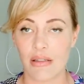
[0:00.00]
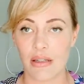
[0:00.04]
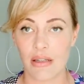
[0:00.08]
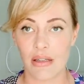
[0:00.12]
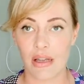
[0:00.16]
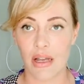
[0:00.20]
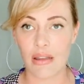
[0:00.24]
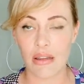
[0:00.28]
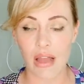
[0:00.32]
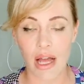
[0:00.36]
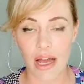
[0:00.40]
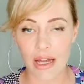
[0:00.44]

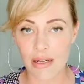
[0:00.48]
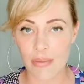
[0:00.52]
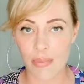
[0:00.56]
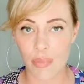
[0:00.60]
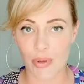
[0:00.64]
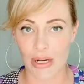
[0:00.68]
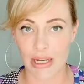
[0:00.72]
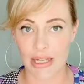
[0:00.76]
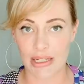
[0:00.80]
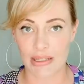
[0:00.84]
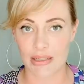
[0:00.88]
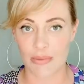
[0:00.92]
a lot of
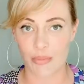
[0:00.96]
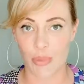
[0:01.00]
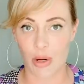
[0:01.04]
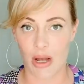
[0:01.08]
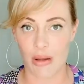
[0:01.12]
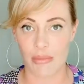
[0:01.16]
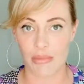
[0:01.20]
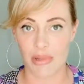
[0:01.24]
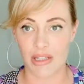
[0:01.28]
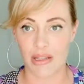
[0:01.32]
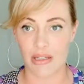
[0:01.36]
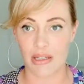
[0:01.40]
brands
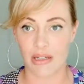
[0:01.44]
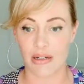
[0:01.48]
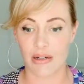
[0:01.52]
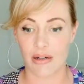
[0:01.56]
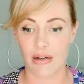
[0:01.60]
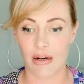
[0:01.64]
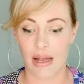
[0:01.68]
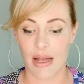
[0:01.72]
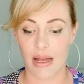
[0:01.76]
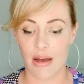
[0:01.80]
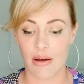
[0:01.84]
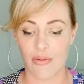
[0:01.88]
probably that
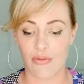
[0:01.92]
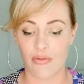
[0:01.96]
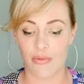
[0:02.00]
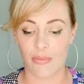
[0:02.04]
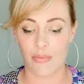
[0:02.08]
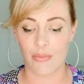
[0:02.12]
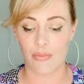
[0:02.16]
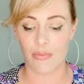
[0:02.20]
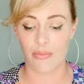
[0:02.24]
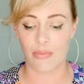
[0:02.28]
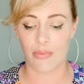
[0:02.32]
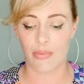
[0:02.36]
are out of
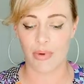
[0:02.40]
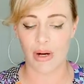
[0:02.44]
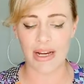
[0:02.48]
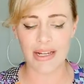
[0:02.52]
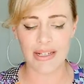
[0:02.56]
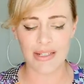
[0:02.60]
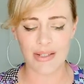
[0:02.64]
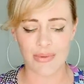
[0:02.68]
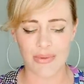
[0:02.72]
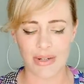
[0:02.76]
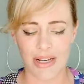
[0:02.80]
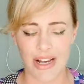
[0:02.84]

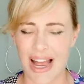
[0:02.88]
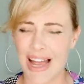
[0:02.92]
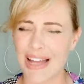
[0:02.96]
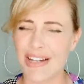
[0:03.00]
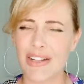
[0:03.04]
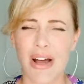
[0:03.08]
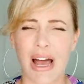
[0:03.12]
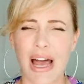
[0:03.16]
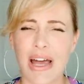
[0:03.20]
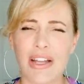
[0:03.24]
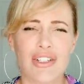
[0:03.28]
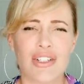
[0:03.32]
price range. I,
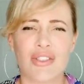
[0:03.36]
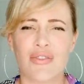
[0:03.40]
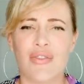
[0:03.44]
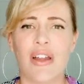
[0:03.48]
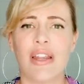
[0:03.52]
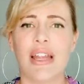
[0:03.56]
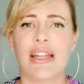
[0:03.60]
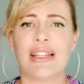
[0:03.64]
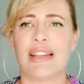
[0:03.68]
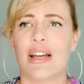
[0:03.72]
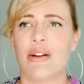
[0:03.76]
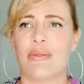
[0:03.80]
do, I just felt
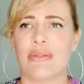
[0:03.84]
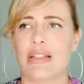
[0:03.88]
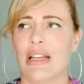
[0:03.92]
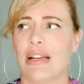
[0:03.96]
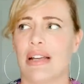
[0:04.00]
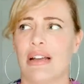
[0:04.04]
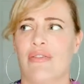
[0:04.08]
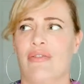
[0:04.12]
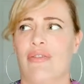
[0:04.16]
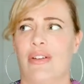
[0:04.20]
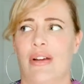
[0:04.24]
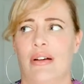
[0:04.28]
like that was
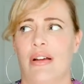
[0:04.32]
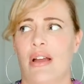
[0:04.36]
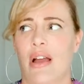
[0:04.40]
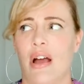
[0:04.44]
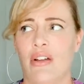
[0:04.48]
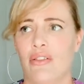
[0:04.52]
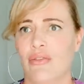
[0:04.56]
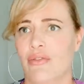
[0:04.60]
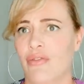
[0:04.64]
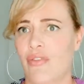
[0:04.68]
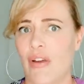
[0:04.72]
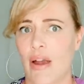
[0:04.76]
like a very
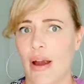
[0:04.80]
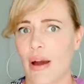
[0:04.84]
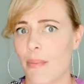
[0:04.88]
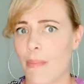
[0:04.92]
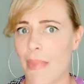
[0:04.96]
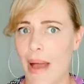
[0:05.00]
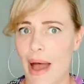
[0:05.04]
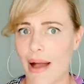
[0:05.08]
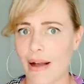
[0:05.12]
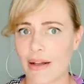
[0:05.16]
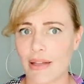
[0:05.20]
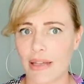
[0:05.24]
unfair
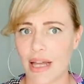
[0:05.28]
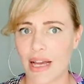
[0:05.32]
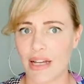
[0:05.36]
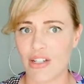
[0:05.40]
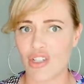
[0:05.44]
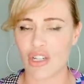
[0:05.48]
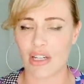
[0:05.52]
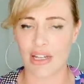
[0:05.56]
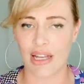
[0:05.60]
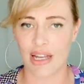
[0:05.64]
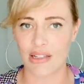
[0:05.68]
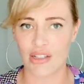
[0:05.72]

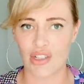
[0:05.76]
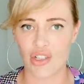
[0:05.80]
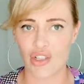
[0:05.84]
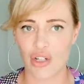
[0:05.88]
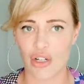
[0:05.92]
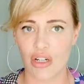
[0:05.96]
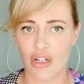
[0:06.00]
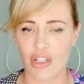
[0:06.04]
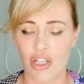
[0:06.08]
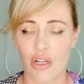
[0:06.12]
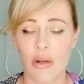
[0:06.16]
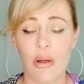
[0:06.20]
backlash against
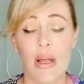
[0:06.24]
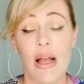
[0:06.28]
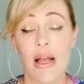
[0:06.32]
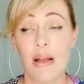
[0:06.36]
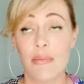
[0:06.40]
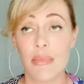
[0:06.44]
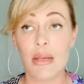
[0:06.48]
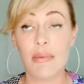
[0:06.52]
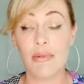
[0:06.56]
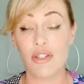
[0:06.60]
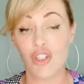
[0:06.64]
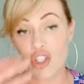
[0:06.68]
her. You know,
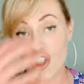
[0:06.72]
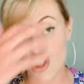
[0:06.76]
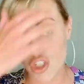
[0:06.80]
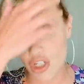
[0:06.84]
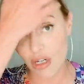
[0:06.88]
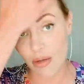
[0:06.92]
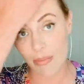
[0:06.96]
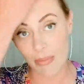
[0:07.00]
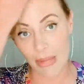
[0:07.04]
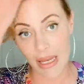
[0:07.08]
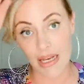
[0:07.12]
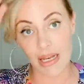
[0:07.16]
maybe she should
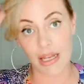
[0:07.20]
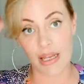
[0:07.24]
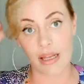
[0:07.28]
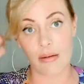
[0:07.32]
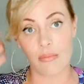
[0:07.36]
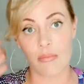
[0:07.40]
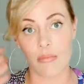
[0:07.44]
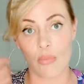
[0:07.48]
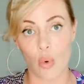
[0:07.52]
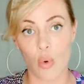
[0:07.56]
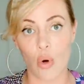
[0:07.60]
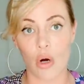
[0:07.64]
have made it
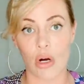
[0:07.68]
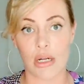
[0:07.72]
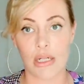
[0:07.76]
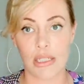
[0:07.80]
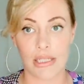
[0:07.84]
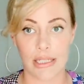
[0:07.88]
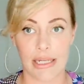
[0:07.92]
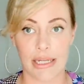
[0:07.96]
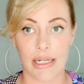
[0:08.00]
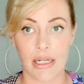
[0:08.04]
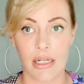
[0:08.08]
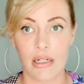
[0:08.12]
more
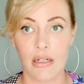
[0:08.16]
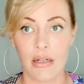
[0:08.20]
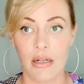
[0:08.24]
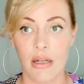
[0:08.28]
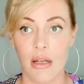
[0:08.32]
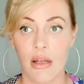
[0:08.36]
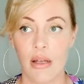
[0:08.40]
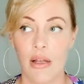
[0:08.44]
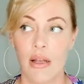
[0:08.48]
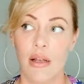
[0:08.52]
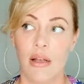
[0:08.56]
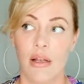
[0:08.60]
clear.
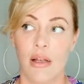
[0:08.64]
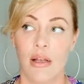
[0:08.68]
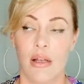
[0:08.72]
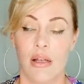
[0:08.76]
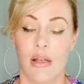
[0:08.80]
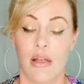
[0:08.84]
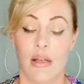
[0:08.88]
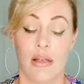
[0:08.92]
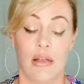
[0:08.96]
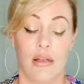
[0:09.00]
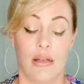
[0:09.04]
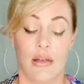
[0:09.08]

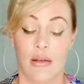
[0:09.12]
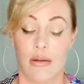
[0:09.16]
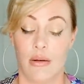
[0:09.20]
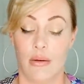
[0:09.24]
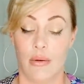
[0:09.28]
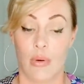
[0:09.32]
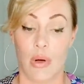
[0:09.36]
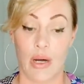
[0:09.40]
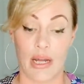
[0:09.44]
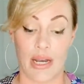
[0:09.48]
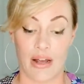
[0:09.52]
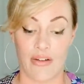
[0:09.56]

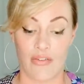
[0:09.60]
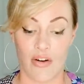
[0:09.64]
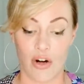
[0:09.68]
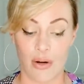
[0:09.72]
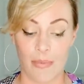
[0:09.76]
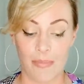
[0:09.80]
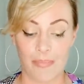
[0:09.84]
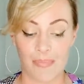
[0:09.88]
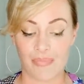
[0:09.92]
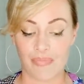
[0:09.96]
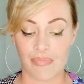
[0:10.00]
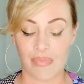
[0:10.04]

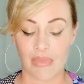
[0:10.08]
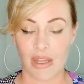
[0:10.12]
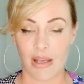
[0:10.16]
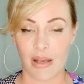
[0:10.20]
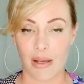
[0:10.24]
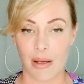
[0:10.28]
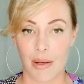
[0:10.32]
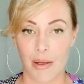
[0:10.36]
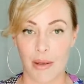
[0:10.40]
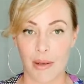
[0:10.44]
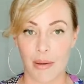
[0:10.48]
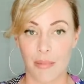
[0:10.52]
Whatever.
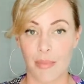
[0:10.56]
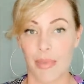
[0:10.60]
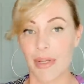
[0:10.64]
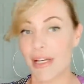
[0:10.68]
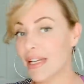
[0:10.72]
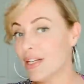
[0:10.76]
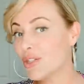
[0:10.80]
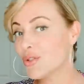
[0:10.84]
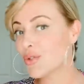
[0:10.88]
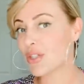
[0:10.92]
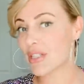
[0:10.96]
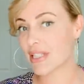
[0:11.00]
But
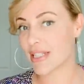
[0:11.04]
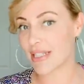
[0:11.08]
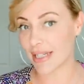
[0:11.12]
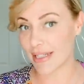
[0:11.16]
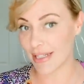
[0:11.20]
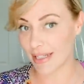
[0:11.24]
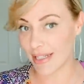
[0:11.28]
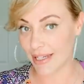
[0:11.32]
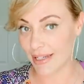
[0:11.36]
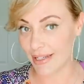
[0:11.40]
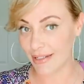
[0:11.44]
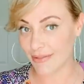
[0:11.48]

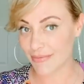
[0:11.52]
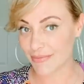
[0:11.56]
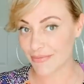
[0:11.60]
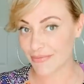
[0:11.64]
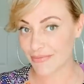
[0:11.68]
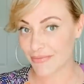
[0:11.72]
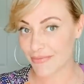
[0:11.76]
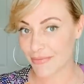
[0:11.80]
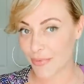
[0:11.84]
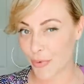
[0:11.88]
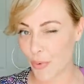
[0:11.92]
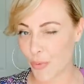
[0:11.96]
interestingly,
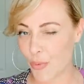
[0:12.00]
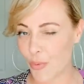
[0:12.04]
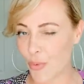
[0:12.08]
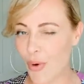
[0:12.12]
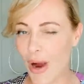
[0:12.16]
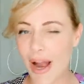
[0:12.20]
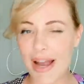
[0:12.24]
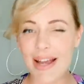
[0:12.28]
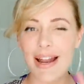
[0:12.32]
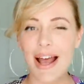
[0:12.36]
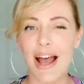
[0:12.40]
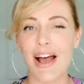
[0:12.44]

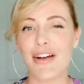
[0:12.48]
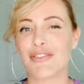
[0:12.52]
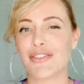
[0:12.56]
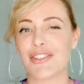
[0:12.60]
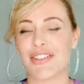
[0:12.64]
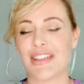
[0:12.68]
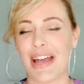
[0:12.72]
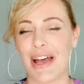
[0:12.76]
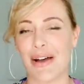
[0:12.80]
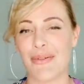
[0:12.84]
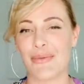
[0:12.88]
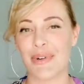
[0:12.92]
right after
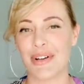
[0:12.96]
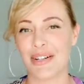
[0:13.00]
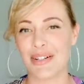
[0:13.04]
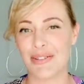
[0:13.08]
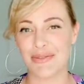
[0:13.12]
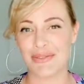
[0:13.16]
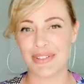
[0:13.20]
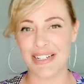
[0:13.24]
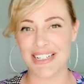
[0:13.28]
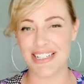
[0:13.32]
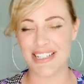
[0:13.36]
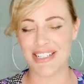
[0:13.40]
that, what
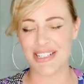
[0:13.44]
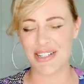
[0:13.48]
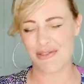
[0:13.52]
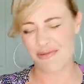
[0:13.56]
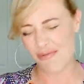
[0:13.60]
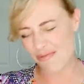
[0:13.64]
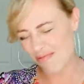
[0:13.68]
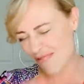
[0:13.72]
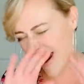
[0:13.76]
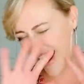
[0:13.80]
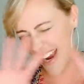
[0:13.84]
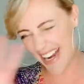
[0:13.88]
did Reese do?
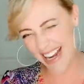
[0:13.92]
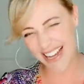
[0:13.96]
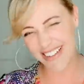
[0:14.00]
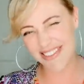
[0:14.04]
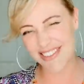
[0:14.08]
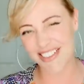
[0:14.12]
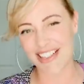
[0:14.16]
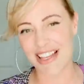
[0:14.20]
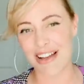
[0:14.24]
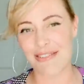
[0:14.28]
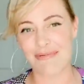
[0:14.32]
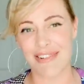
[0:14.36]
Right
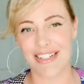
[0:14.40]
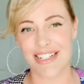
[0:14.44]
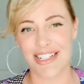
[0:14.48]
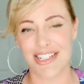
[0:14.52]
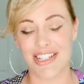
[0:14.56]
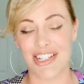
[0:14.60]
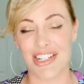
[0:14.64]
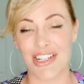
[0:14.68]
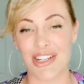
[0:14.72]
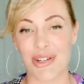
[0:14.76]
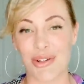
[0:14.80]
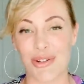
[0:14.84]
after that, what did
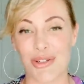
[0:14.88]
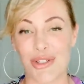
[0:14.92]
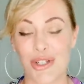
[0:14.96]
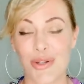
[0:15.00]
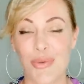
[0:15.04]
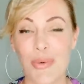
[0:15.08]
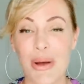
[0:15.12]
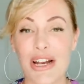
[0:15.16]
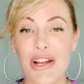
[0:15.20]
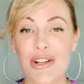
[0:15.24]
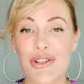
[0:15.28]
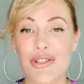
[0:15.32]
she do? She
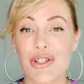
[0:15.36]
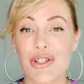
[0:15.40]
went on